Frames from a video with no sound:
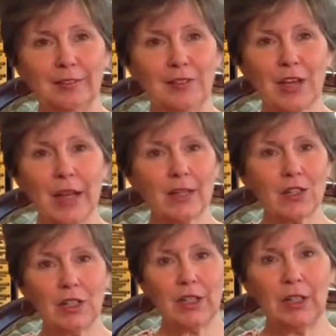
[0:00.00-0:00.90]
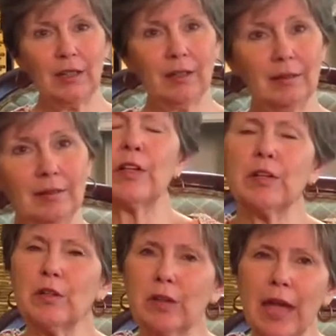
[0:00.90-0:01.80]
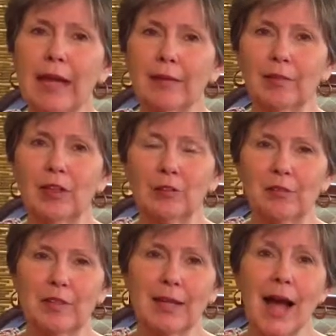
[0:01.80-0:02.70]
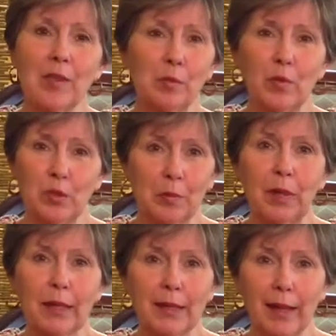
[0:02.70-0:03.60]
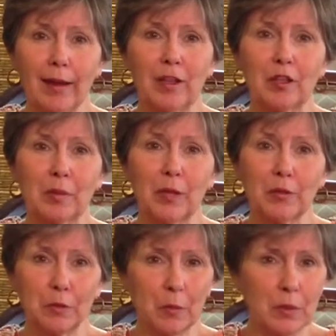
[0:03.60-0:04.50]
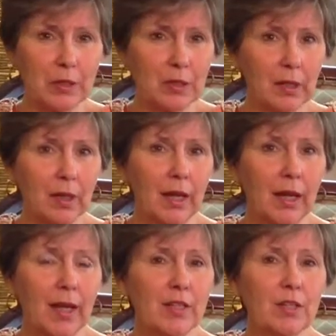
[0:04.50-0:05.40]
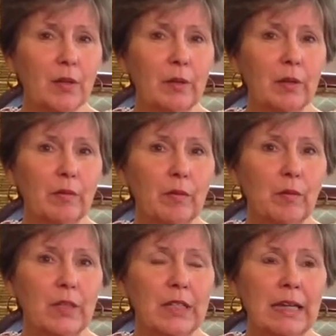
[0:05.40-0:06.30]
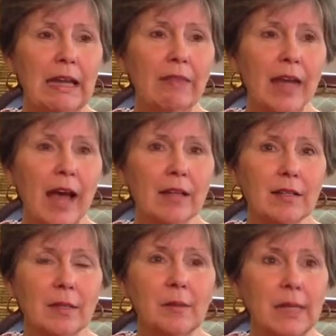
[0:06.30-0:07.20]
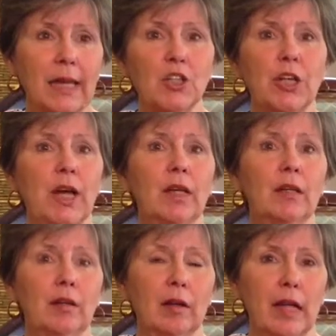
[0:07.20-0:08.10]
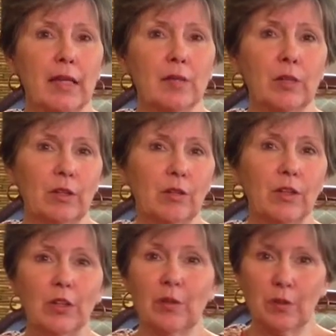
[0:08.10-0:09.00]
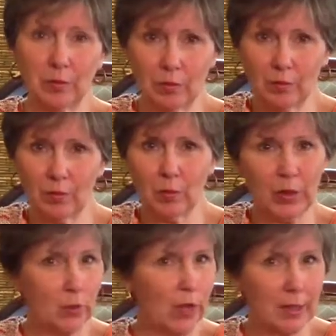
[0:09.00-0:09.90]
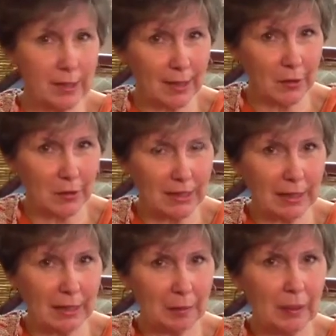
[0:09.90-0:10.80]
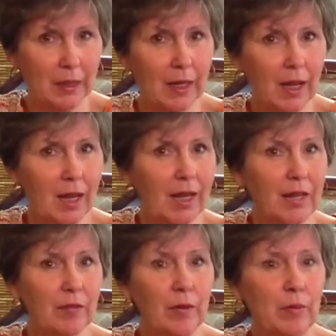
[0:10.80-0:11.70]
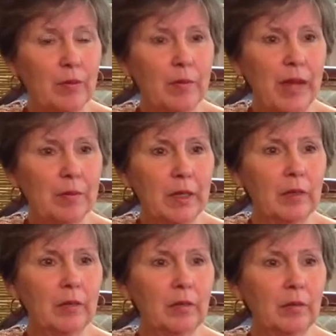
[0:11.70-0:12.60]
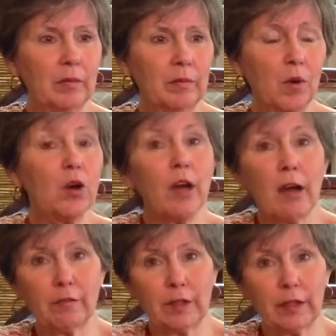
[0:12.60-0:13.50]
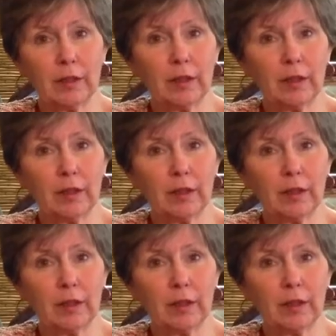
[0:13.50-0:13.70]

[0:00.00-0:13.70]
Jack and Jean, and you can't deny the blood count, the blood reports. And so to get that substantiated against what, the Winter Wellness Center was telling me, it made me more confident.